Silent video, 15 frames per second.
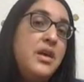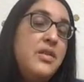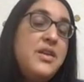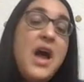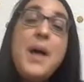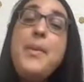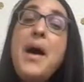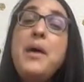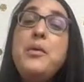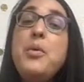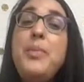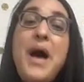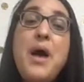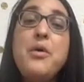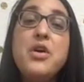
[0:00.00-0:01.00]
The iPad will
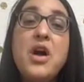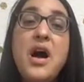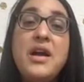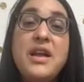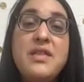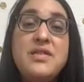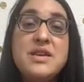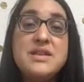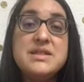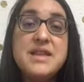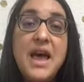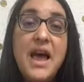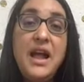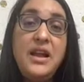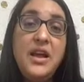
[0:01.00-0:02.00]
power on and this
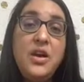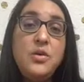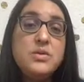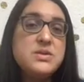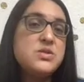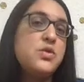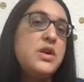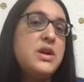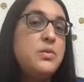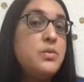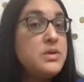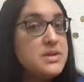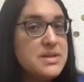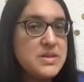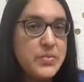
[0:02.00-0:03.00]
hello screen
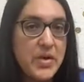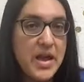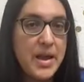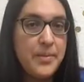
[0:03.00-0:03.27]
will display.